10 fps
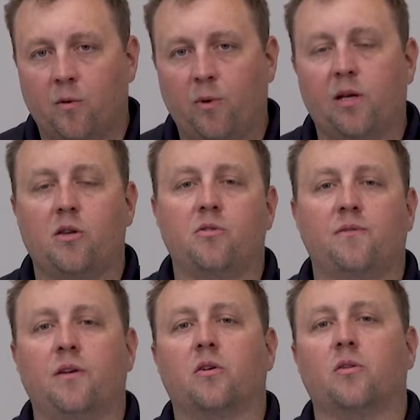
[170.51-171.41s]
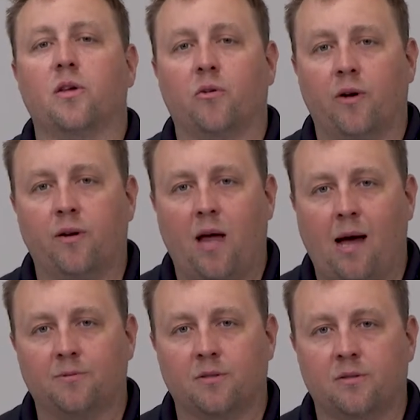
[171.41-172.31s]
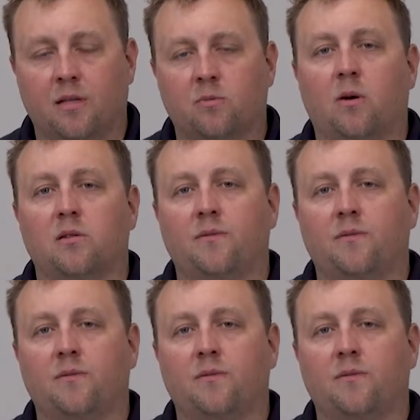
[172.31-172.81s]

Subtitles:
we can use vehicle-to-grid options as well as